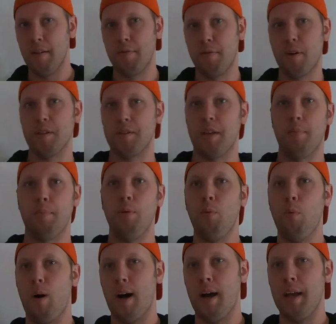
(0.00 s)
for example,
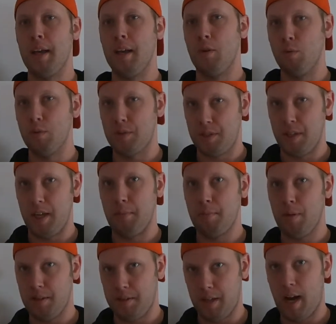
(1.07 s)
y equals C
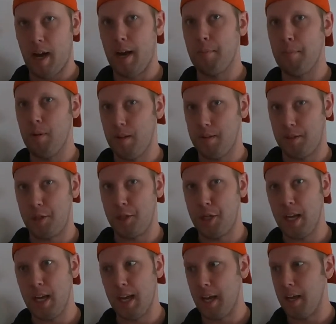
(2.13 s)
plus I plus
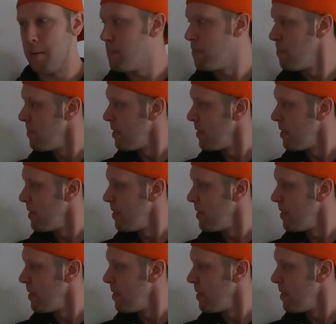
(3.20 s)
G,